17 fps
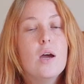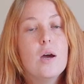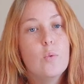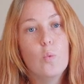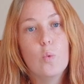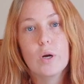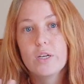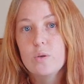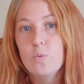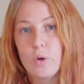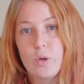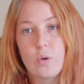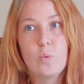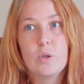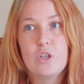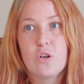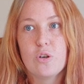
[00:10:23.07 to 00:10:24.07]
what, what
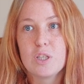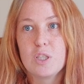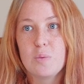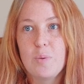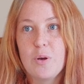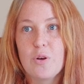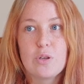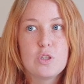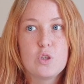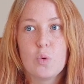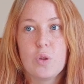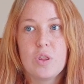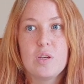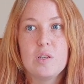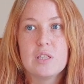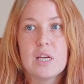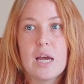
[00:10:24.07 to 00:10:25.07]
was your experience with
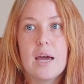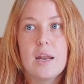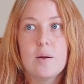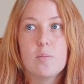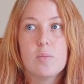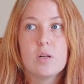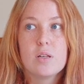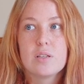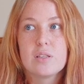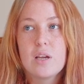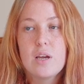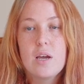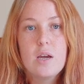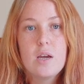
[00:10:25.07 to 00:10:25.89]
these animals,